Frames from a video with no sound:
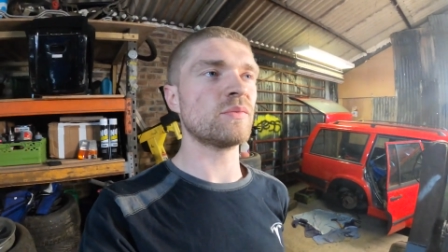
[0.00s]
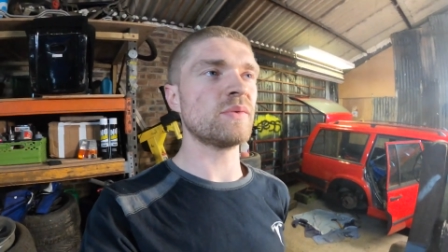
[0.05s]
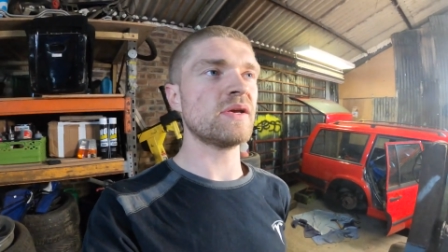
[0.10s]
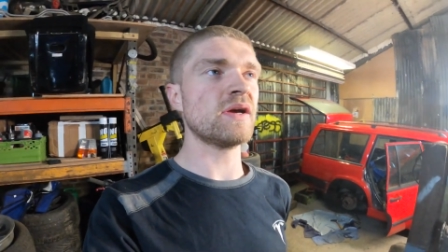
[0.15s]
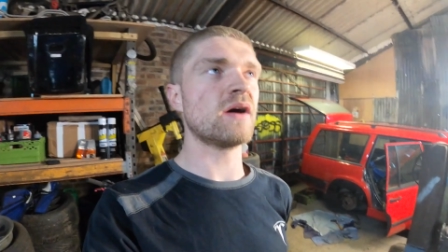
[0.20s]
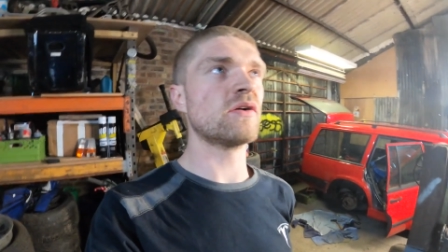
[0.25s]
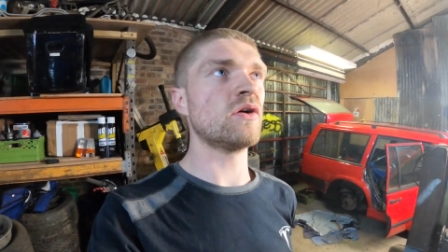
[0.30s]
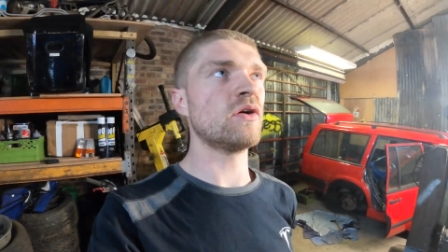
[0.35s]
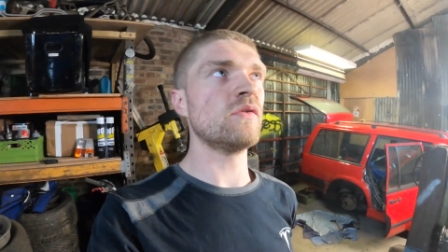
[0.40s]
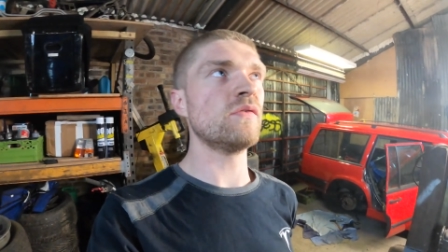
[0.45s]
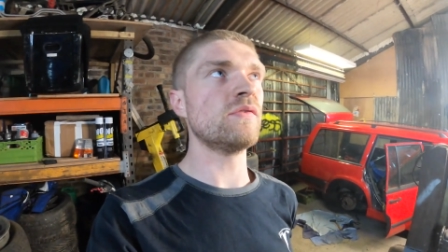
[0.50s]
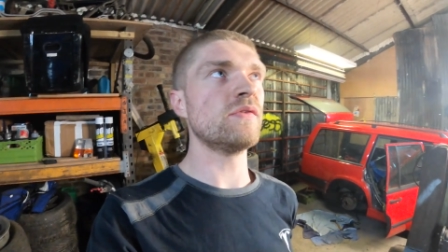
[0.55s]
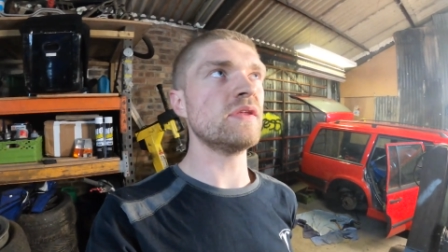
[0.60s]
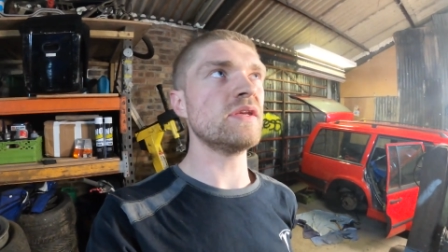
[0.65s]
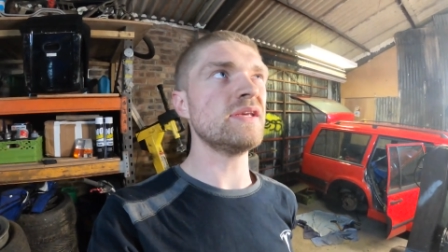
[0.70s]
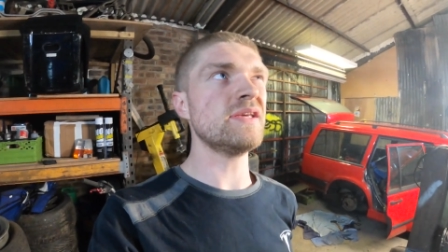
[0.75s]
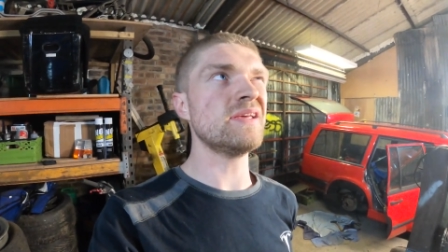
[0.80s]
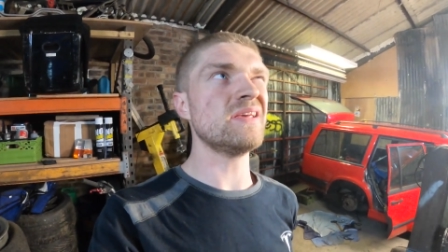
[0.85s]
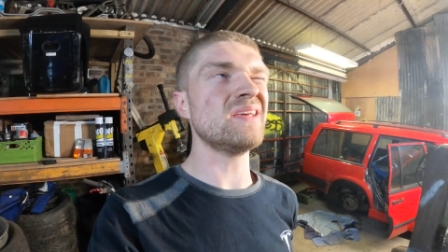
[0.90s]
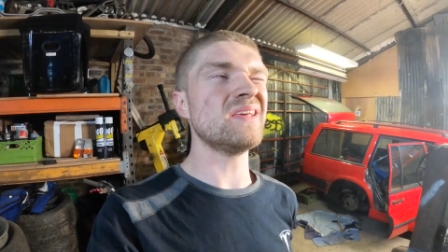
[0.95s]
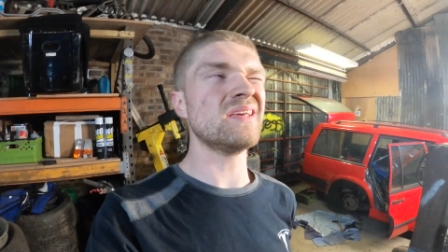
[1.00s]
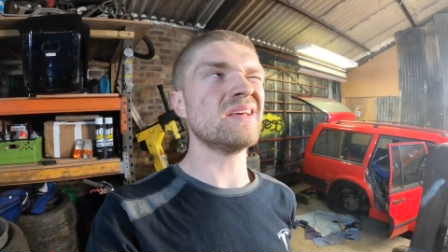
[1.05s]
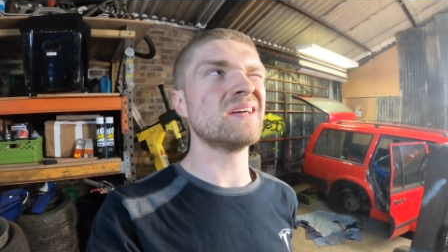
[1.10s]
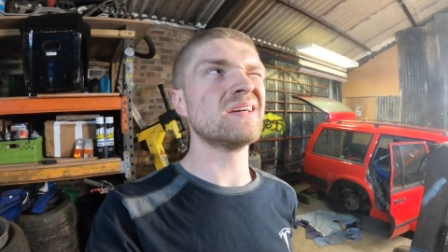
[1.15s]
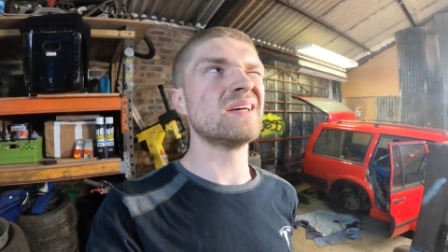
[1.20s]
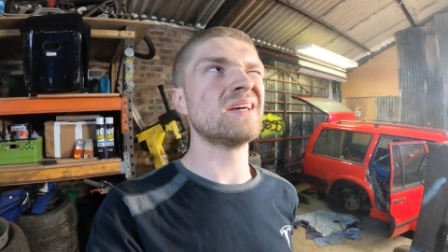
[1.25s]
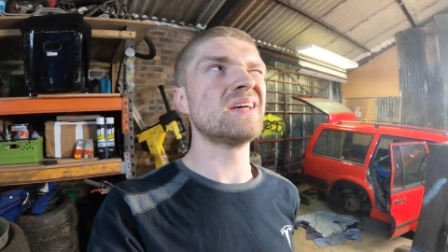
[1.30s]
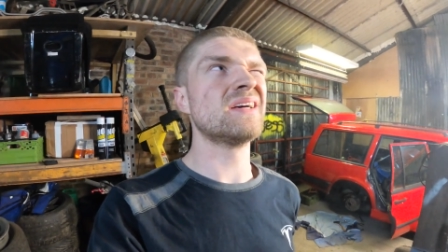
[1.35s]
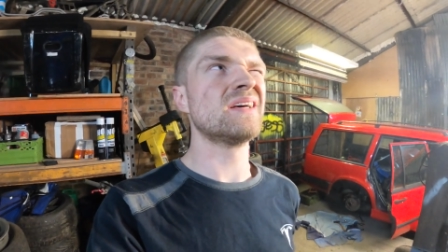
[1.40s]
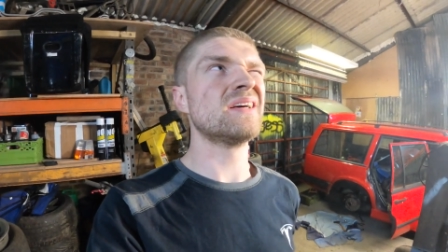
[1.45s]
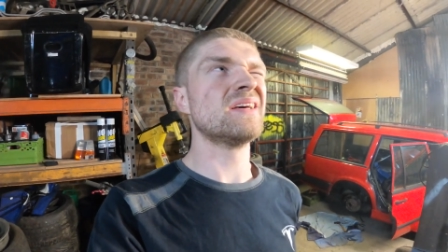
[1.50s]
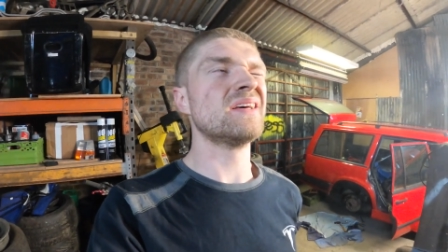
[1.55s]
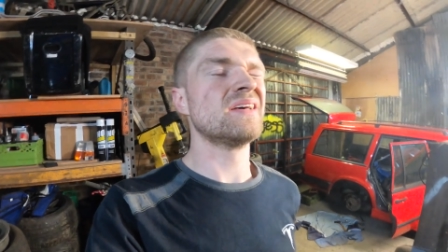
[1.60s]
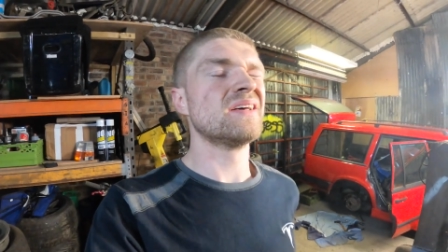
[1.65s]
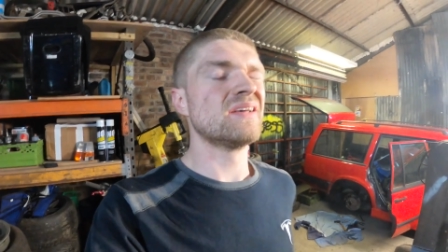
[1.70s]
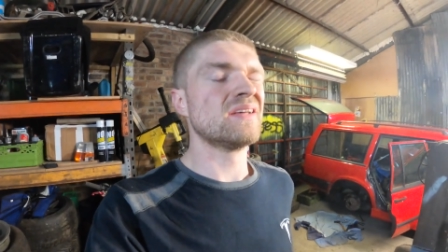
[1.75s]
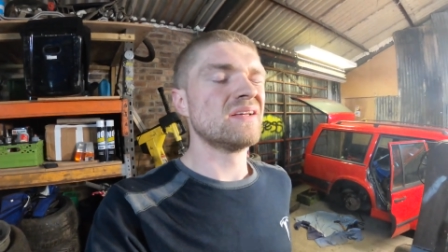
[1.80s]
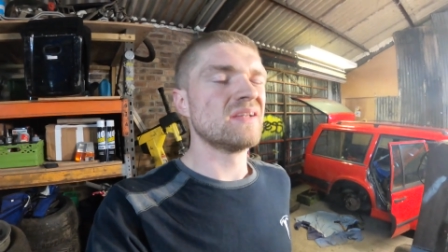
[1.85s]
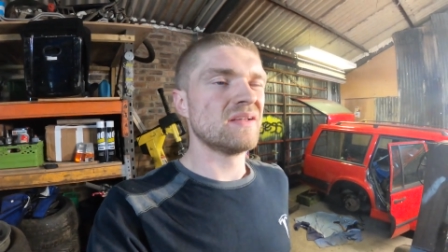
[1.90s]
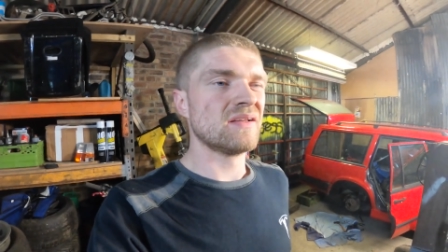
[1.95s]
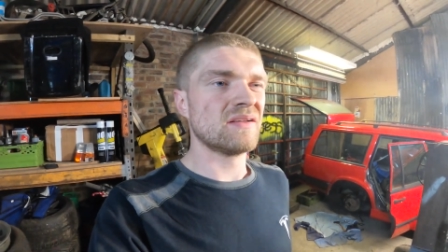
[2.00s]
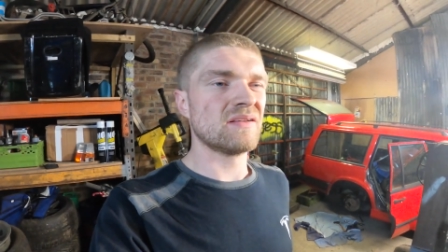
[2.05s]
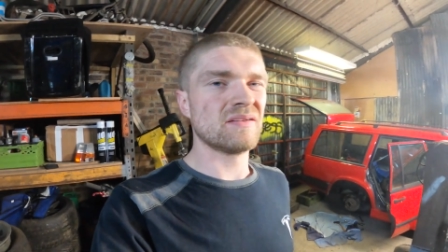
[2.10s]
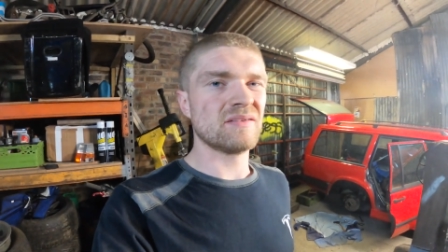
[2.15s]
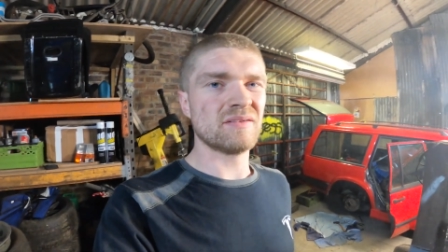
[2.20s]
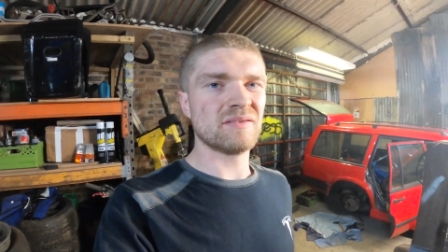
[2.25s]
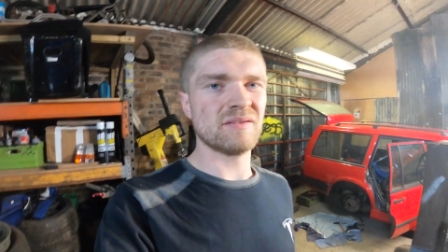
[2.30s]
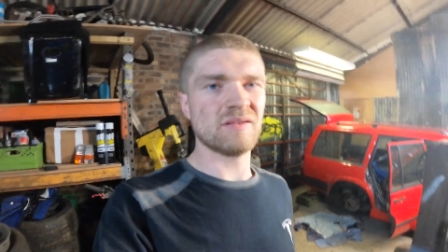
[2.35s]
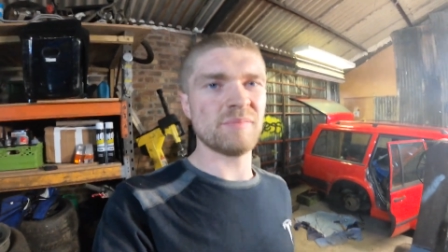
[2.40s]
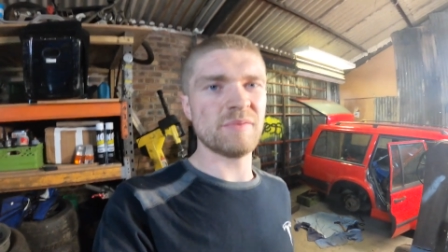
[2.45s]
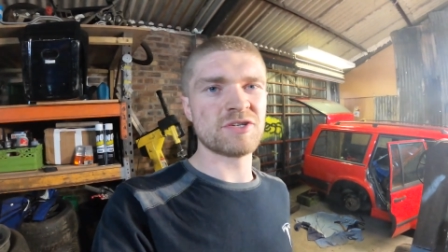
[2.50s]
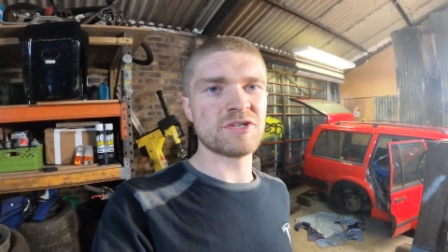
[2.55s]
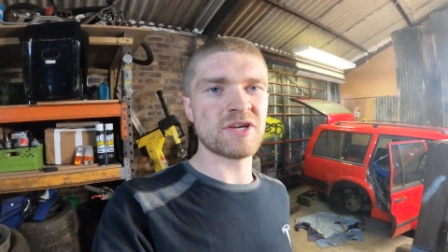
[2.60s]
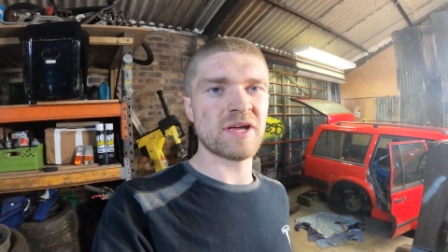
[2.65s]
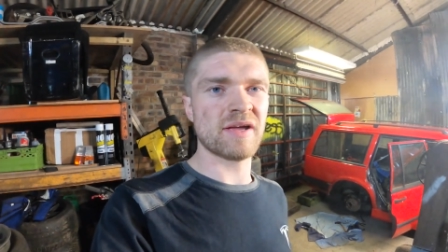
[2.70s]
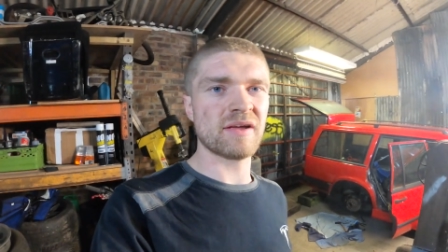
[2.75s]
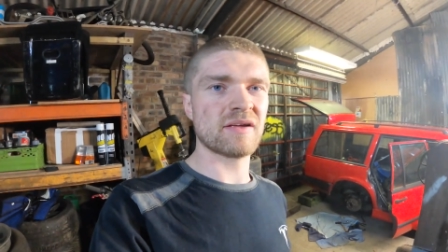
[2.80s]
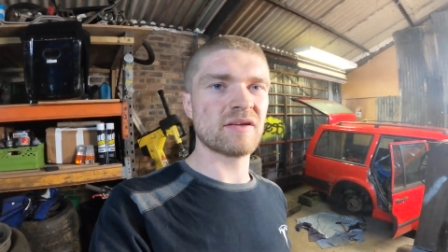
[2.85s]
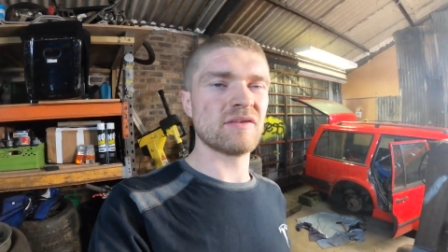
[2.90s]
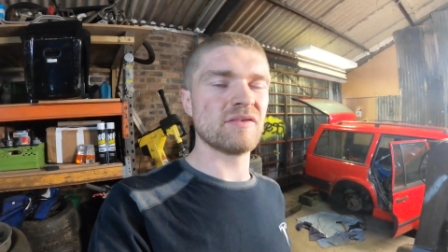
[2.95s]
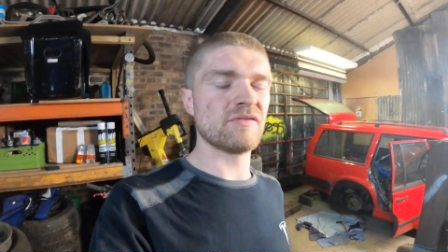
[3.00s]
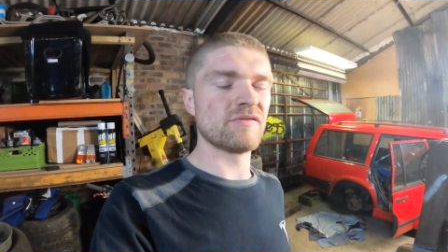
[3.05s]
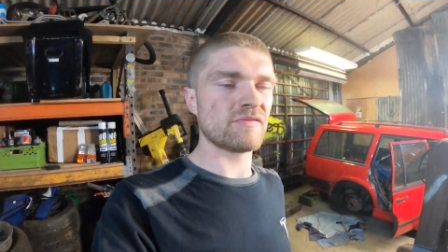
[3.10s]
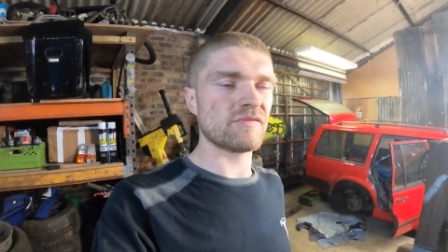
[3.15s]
We are on the, let me check,